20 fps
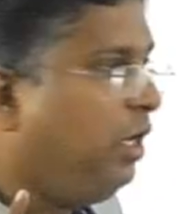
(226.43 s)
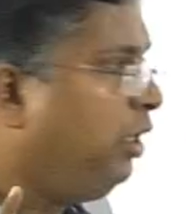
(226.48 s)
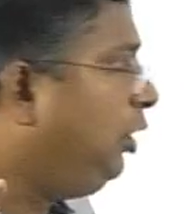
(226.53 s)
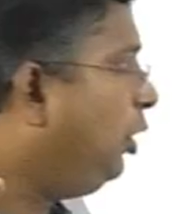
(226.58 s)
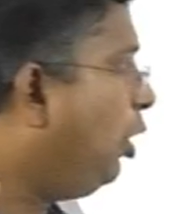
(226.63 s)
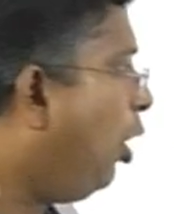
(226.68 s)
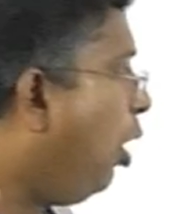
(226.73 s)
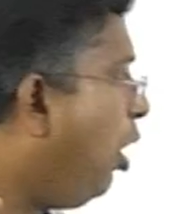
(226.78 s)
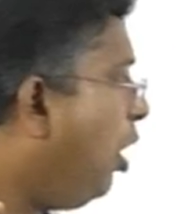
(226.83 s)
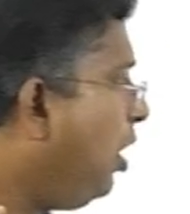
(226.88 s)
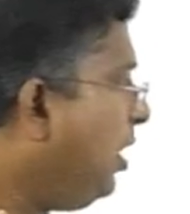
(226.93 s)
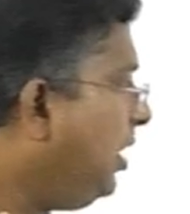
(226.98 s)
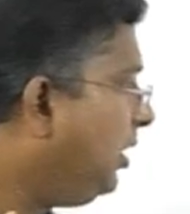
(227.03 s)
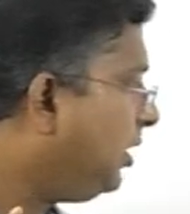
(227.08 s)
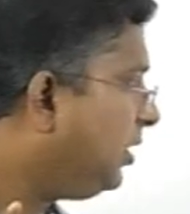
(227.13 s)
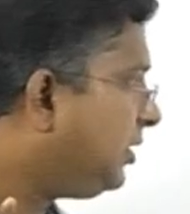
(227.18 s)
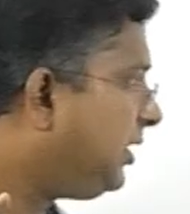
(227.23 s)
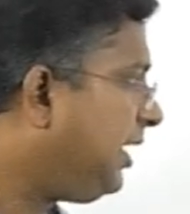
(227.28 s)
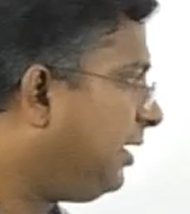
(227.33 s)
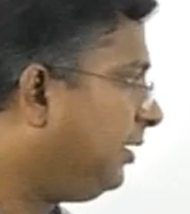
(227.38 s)

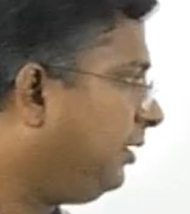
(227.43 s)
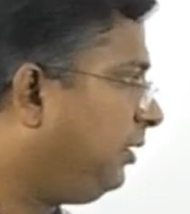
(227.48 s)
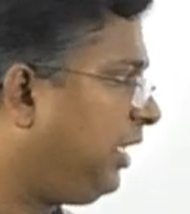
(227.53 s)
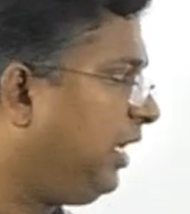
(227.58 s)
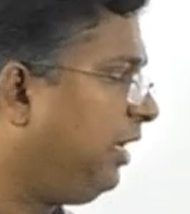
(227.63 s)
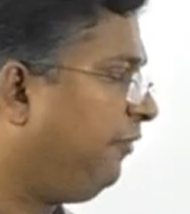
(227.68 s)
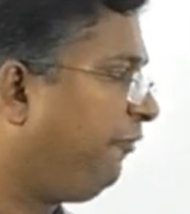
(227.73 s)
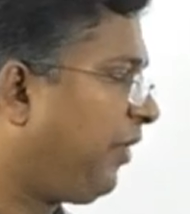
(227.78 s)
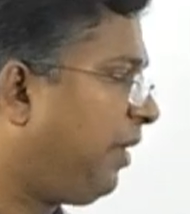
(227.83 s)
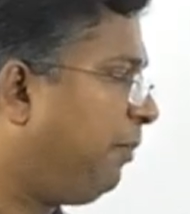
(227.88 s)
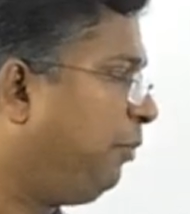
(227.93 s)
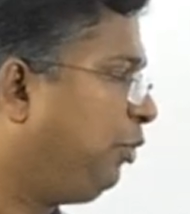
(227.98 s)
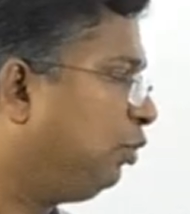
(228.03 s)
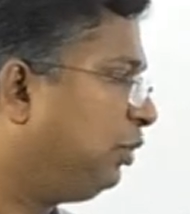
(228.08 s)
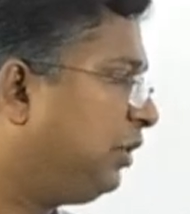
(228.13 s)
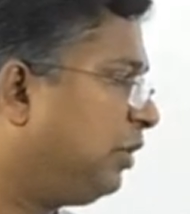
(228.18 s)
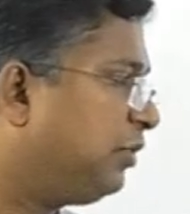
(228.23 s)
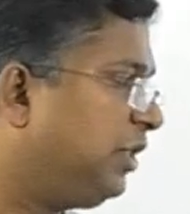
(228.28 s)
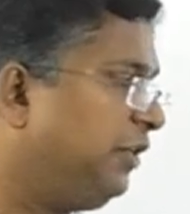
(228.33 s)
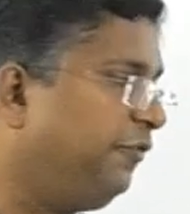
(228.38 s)
till
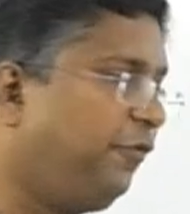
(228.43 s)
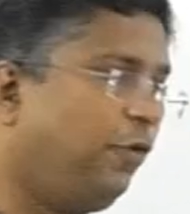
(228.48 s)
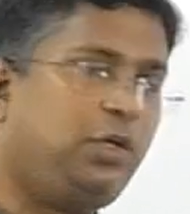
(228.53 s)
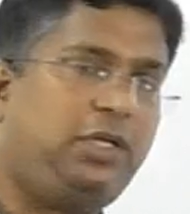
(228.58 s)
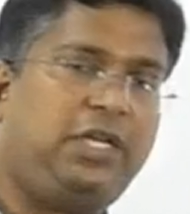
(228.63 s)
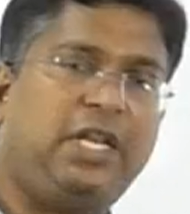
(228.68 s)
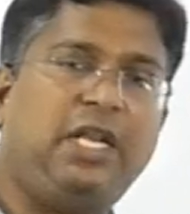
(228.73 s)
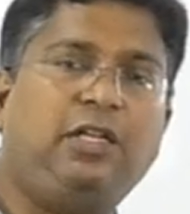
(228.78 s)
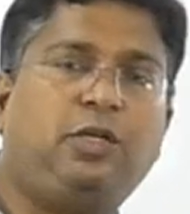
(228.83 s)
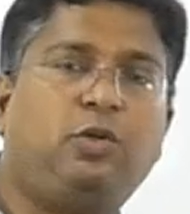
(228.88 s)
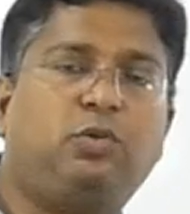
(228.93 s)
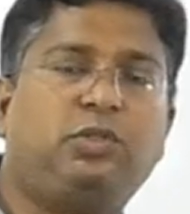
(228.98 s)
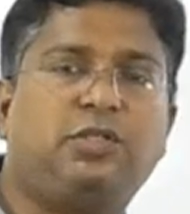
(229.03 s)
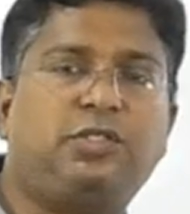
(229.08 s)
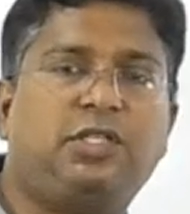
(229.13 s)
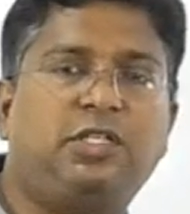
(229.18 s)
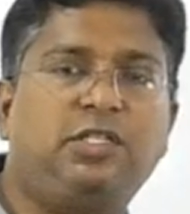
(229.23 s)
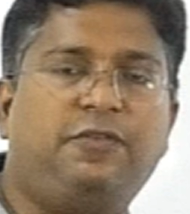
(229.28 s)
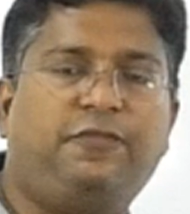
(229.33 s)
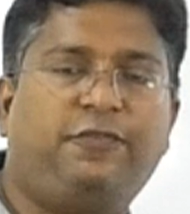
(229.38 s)

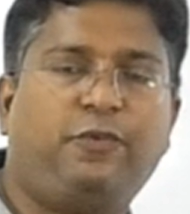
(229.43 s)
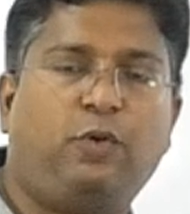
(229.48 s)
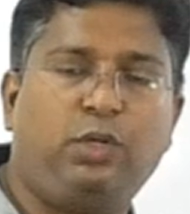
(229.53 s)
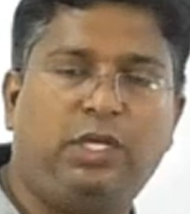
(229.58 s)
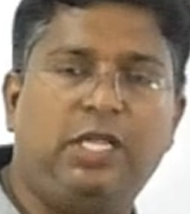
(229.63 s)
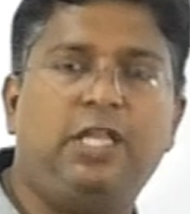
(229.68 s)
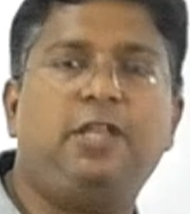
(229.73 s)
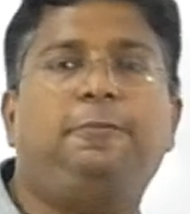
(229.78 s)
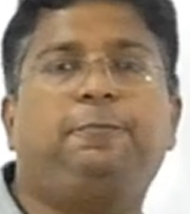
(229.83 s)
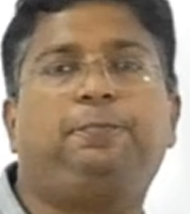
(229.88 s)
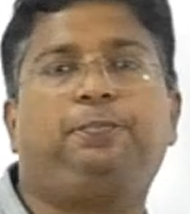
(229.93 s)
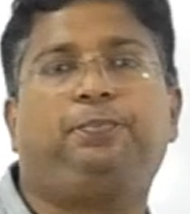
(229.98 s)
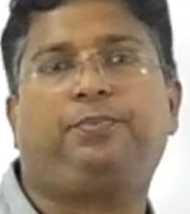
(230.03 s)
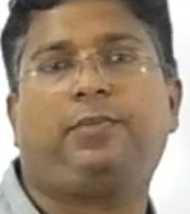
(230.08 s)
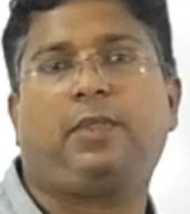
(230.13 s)
2014,